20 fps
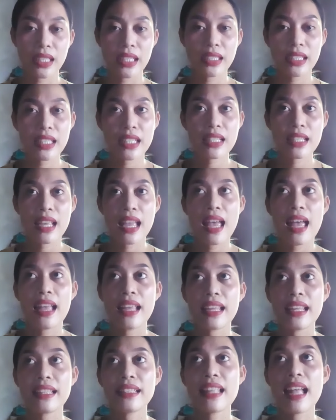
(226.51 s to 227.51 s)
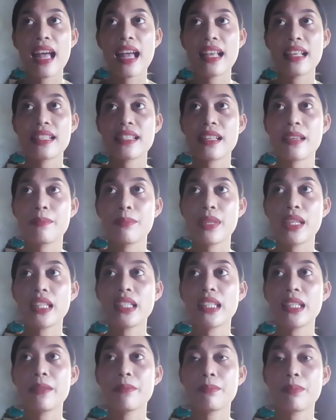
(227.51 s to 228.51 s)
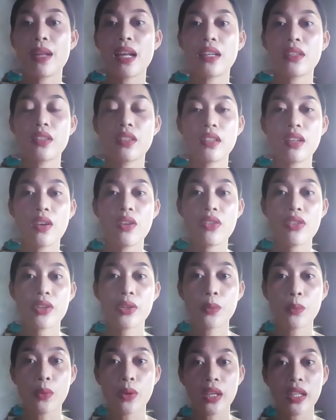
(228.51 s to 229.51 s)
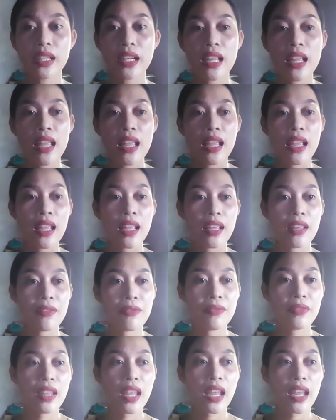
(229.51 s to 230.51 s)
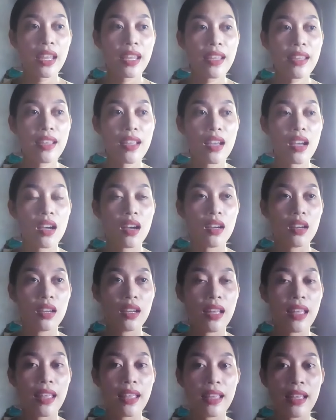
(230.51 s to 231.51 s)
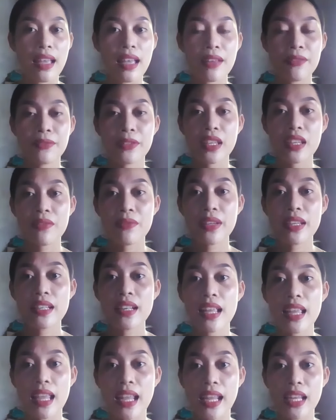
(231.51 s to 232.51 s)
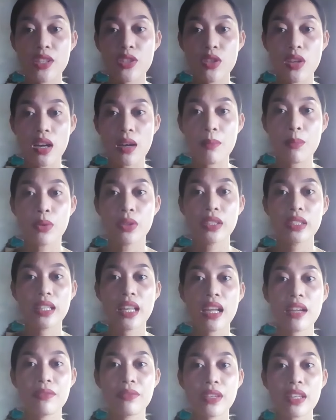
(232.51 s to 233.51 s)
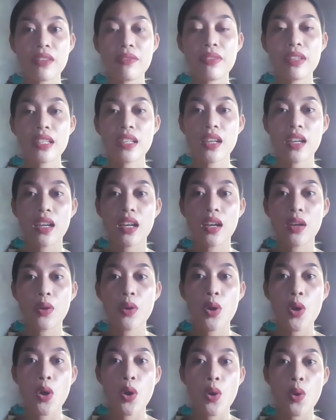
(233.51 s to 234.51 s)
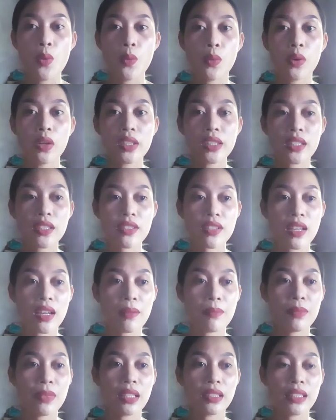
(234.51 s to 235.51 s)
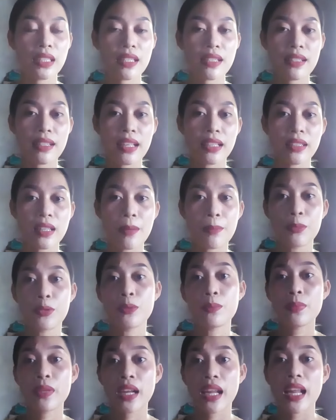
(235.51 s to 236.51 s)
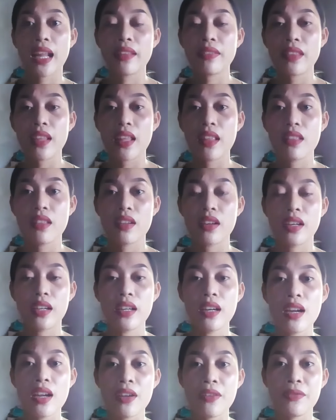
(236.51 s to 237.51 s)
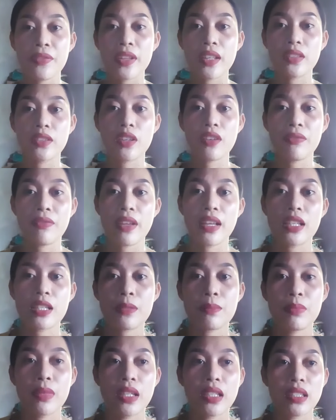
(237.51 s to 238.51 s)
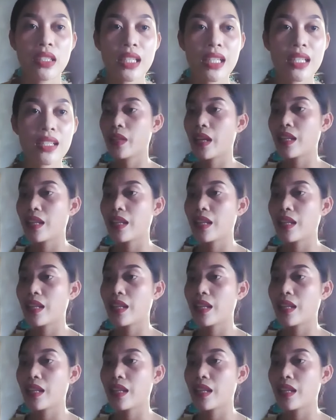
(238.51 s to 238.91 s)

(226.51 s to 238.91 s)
It has a big impact on their work if they have given a job or they have given a work job that is not appropriate in their field of expertise.